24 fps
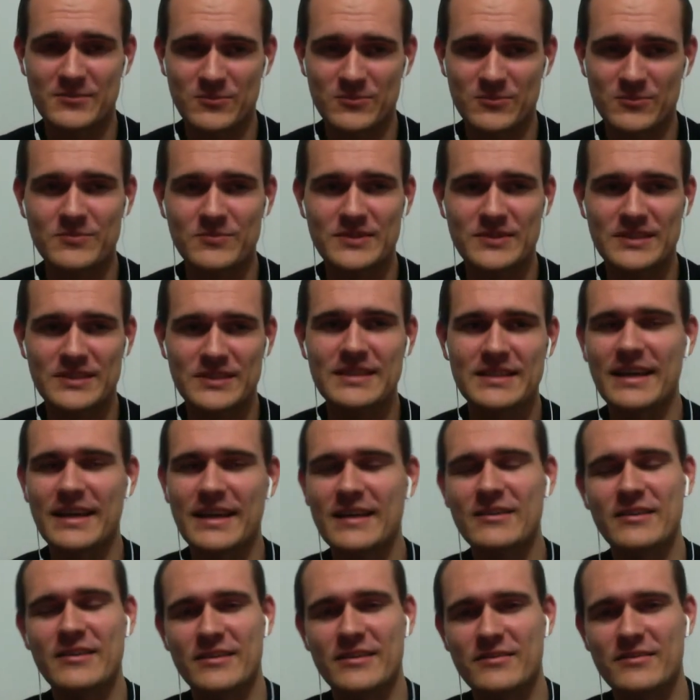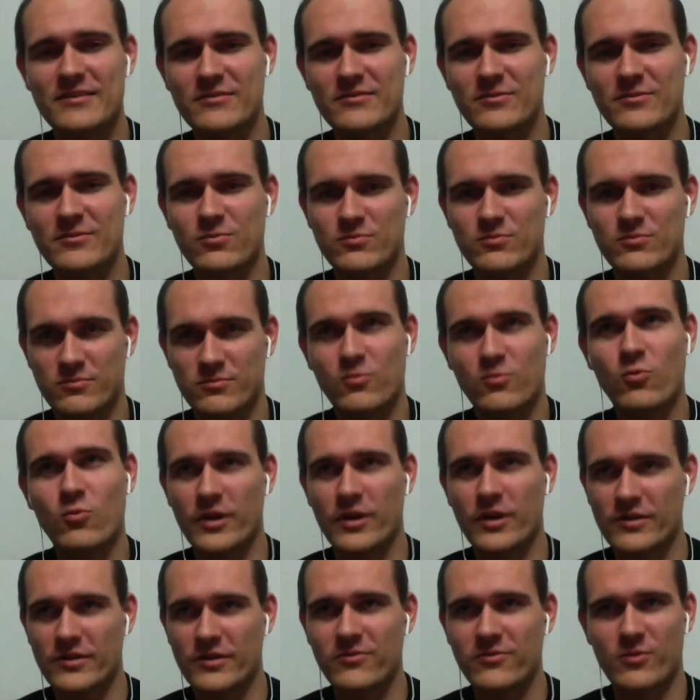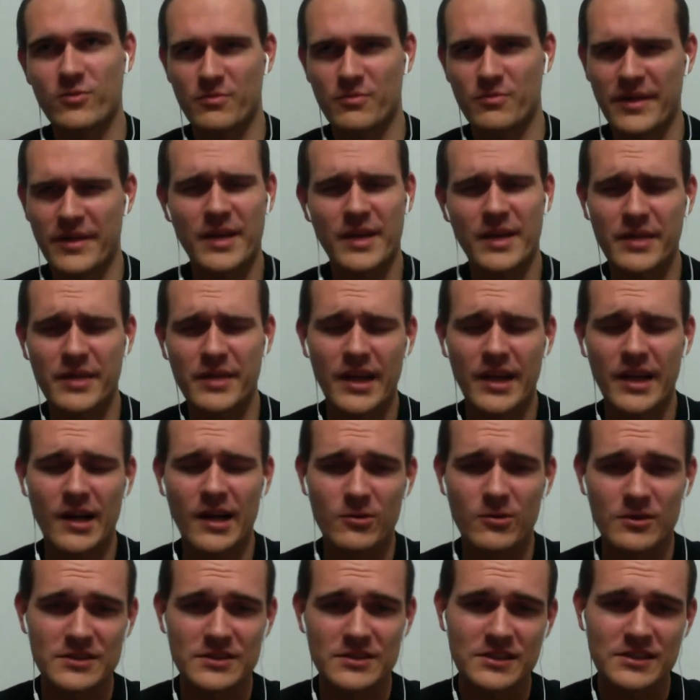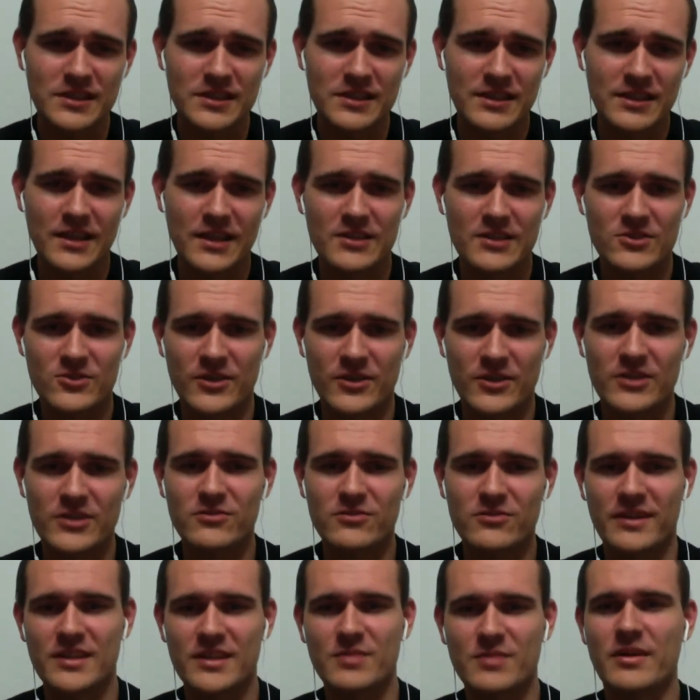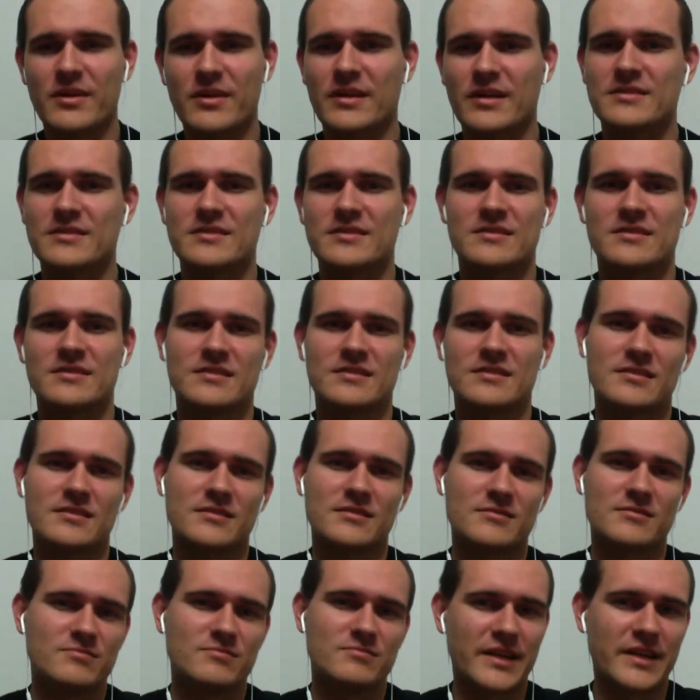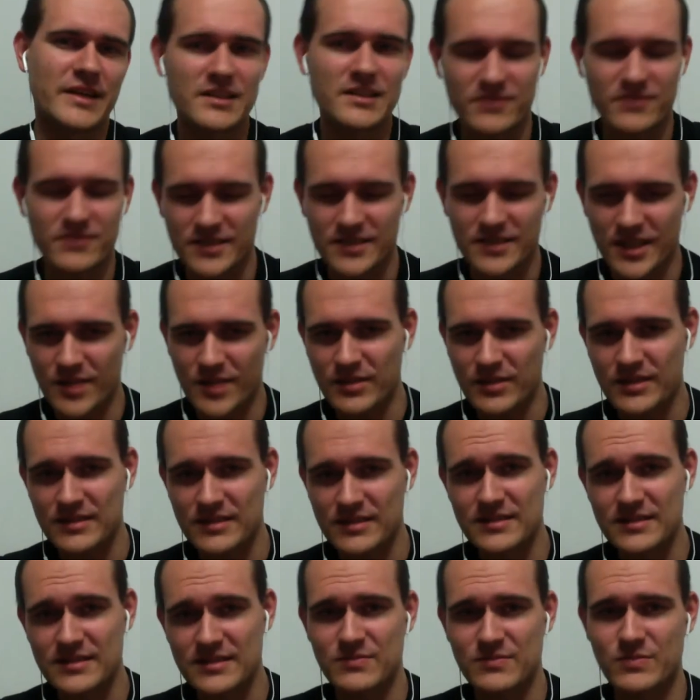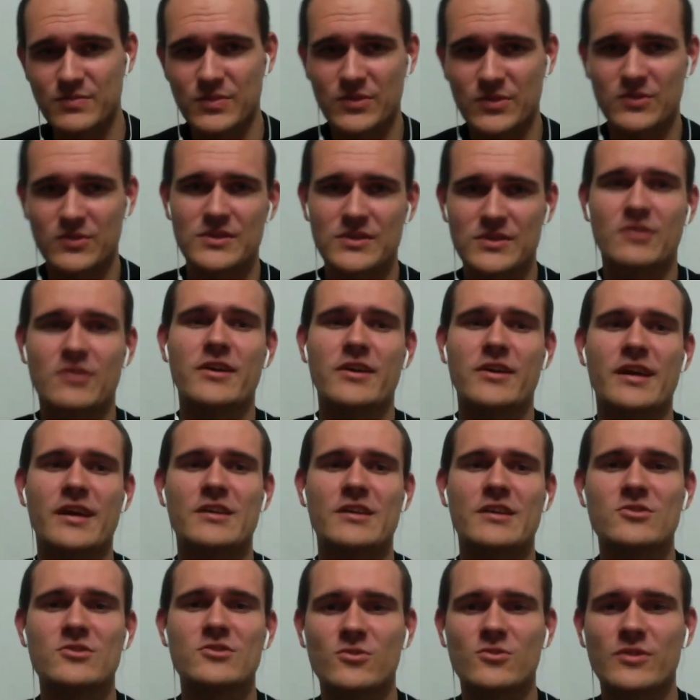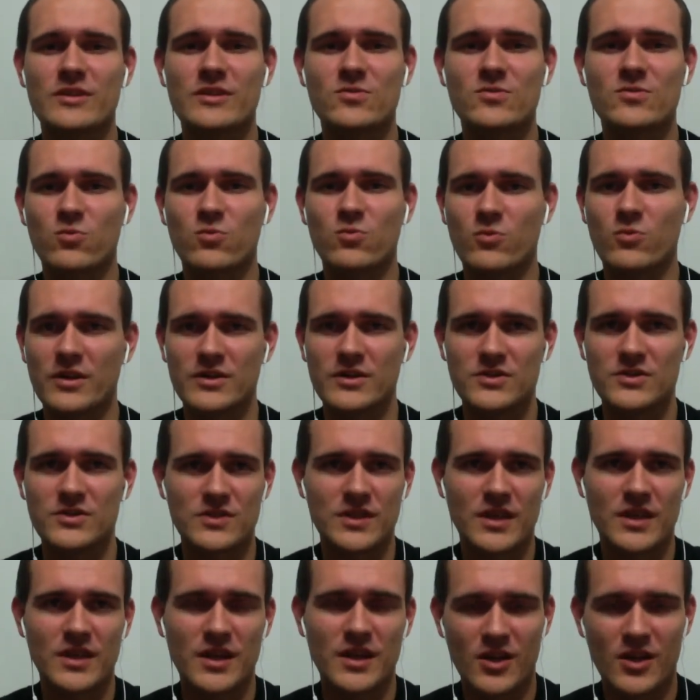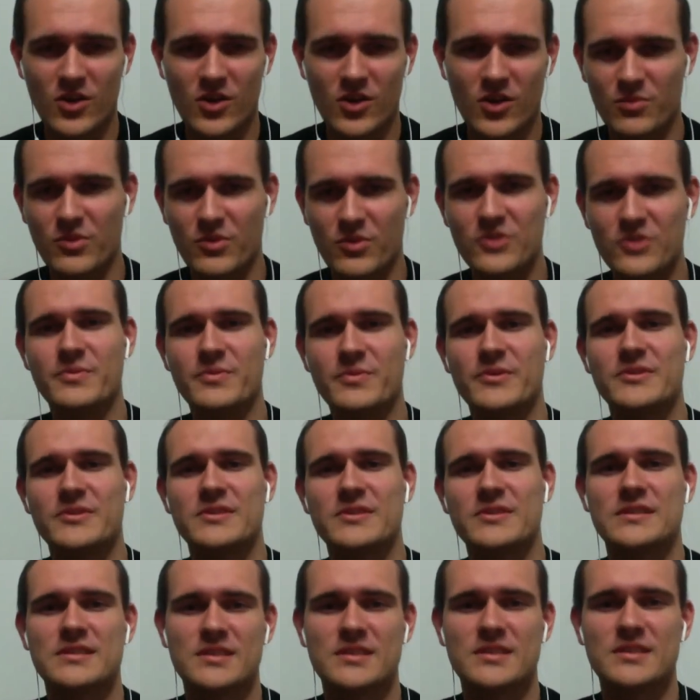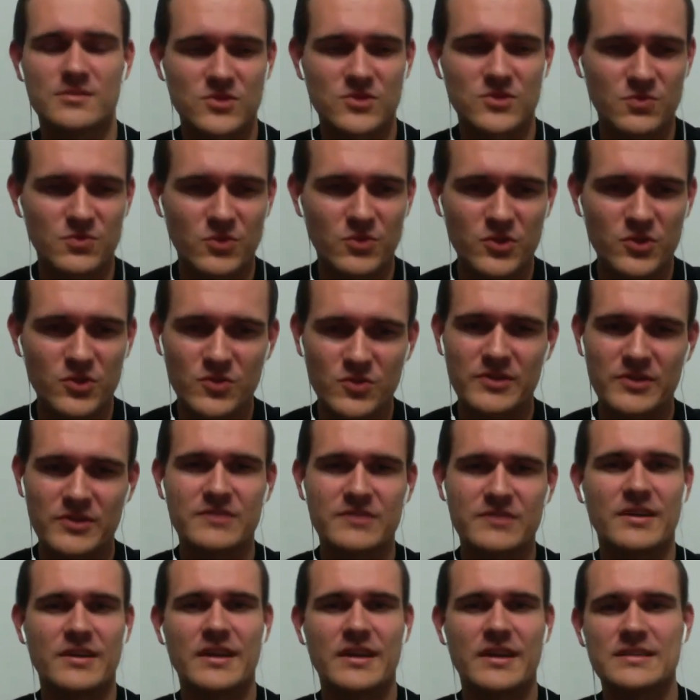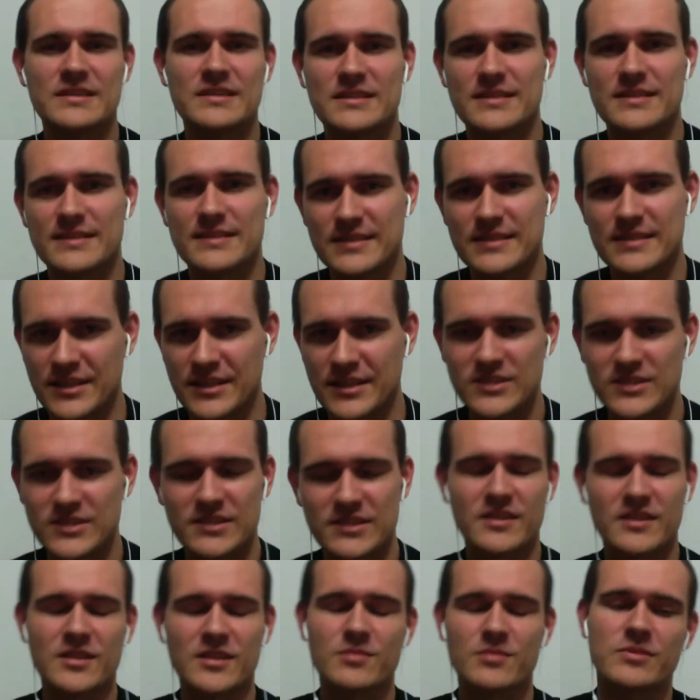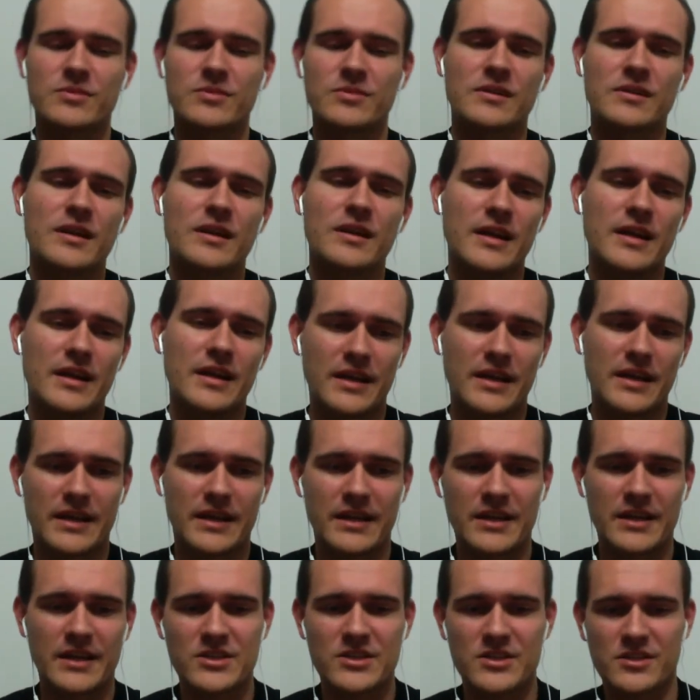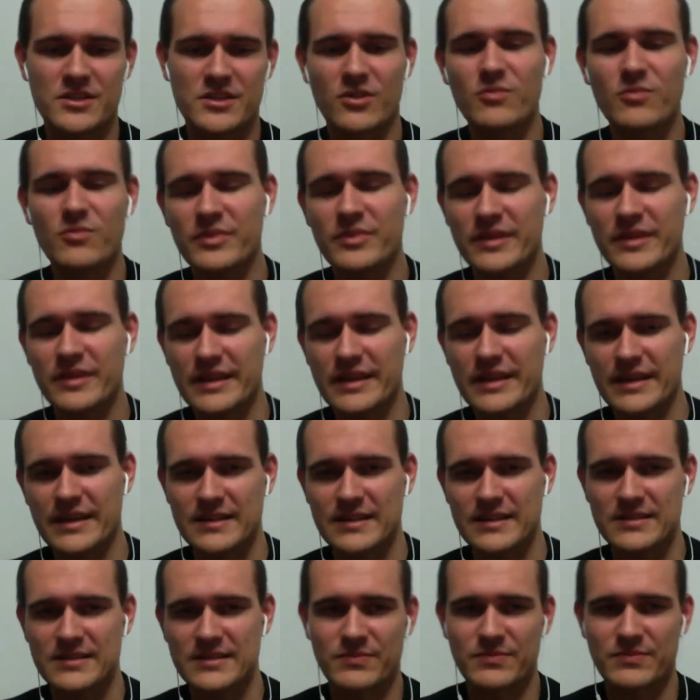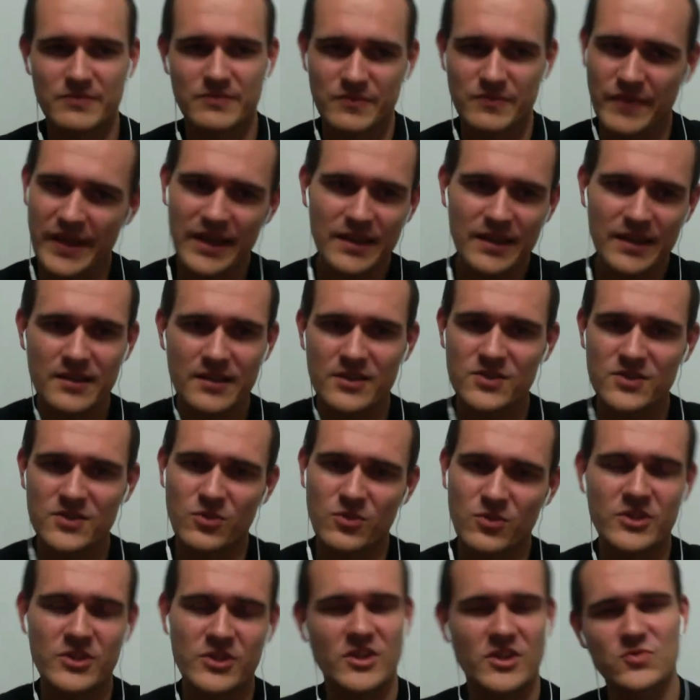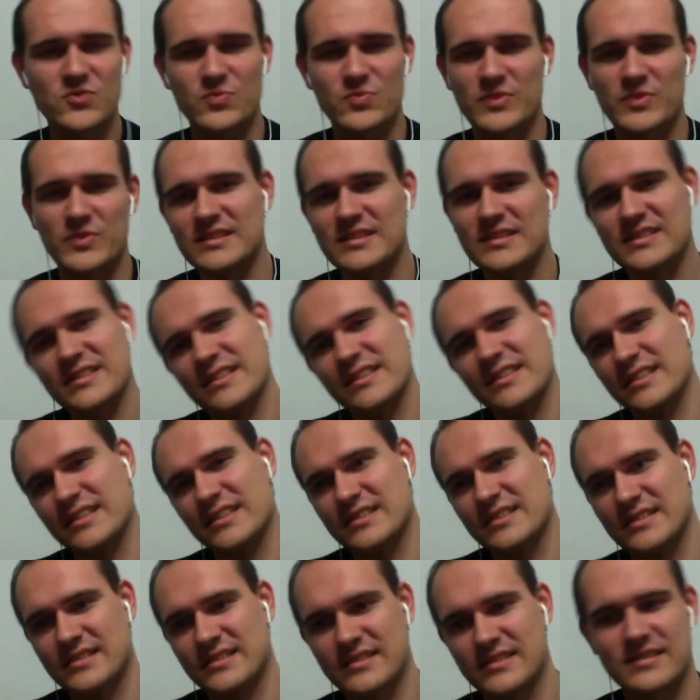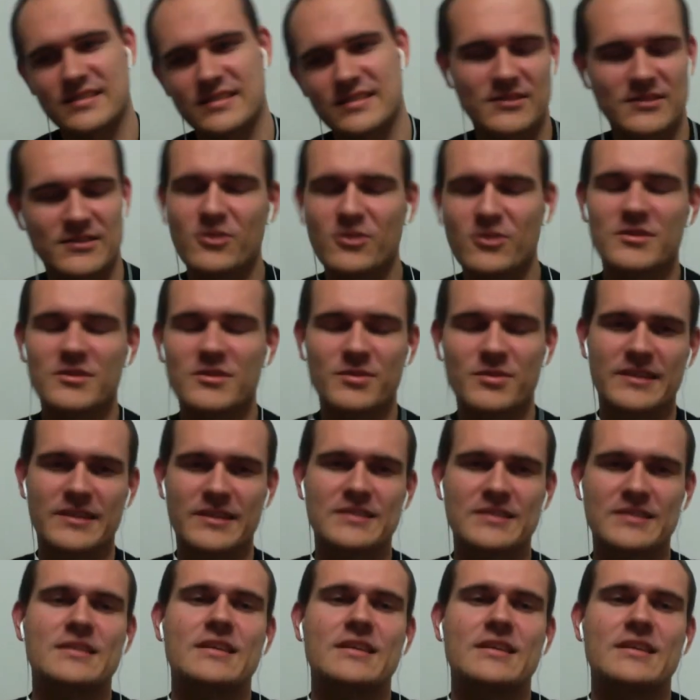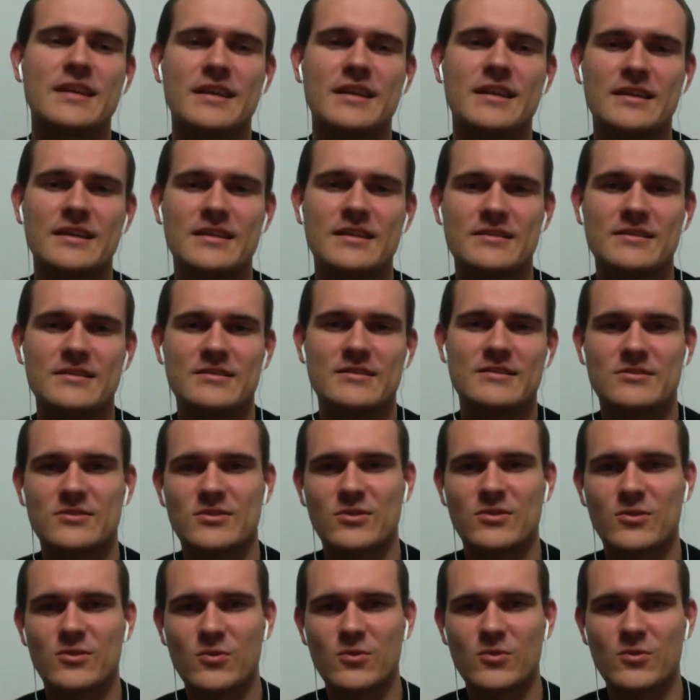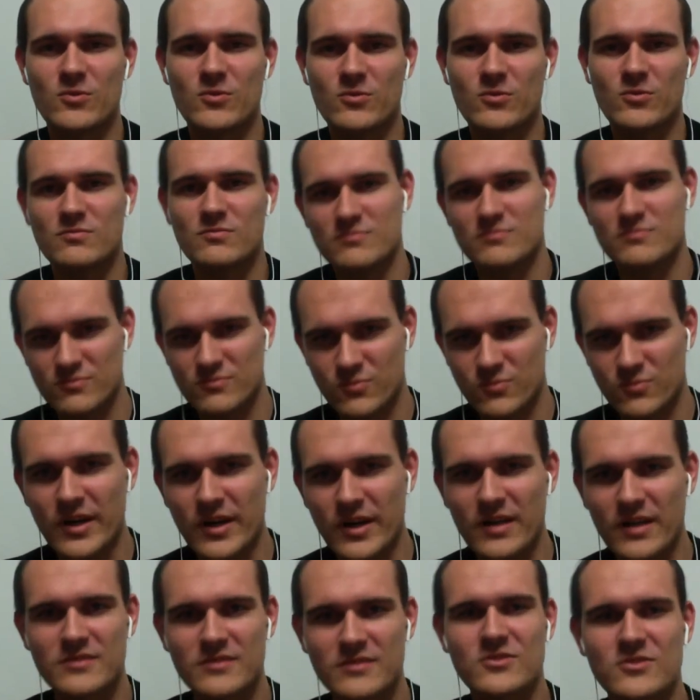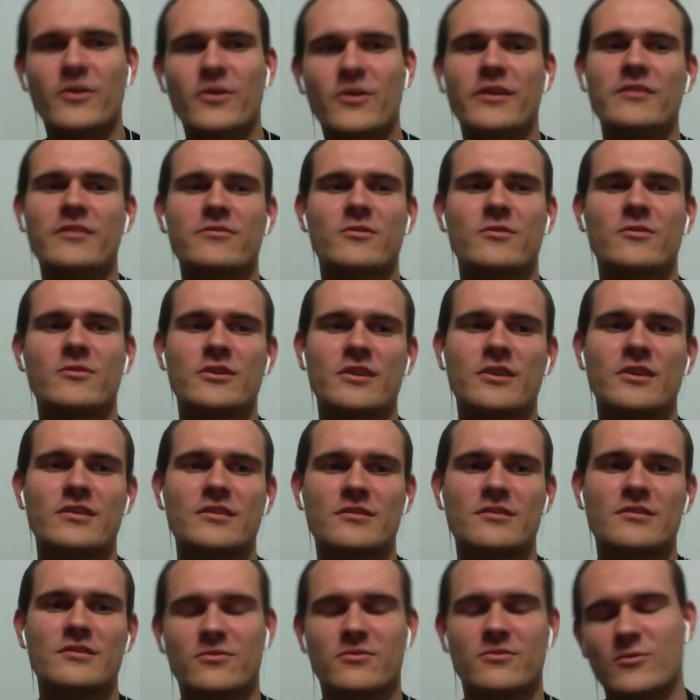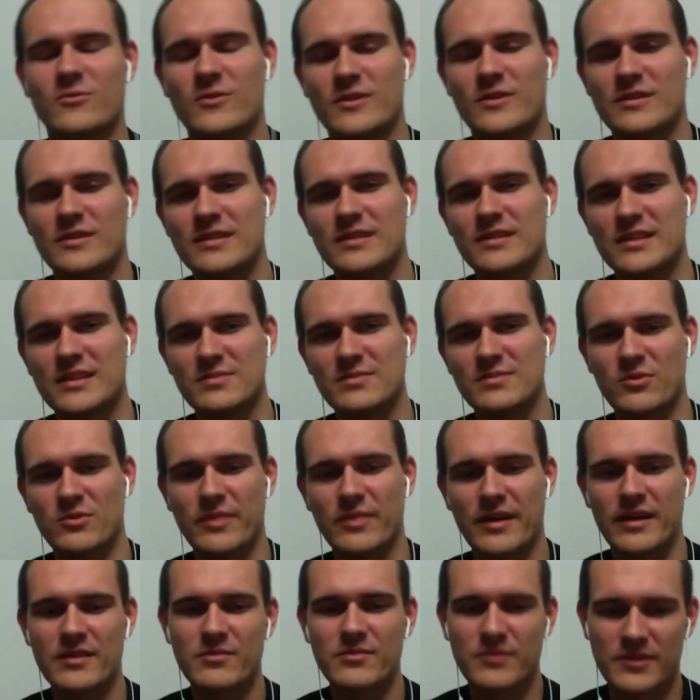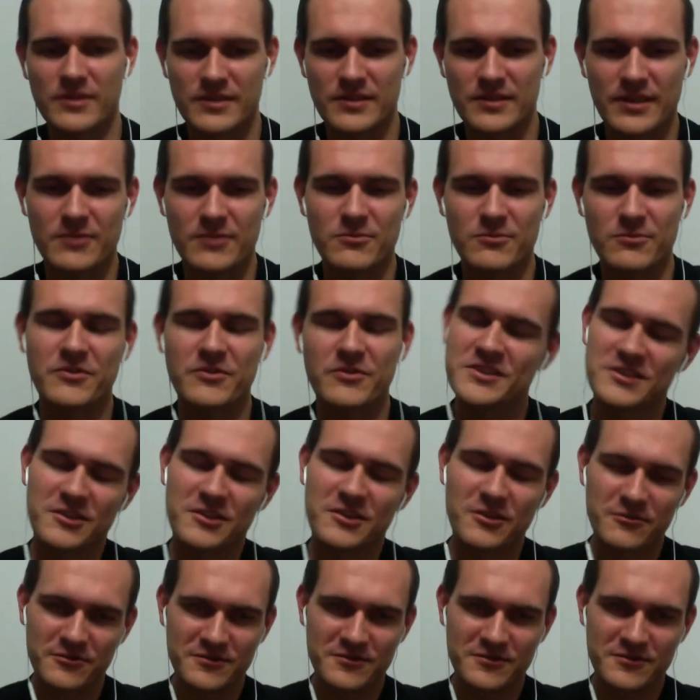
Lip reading: sit down and work for many hours trying to find the bugs. Many different tablets, because Android works on multiple systems, multiple devices. Each developer and each company is making their small adjustments, and it's all over the place. So we are sorry for that small bug, but yeah, we fixed it off.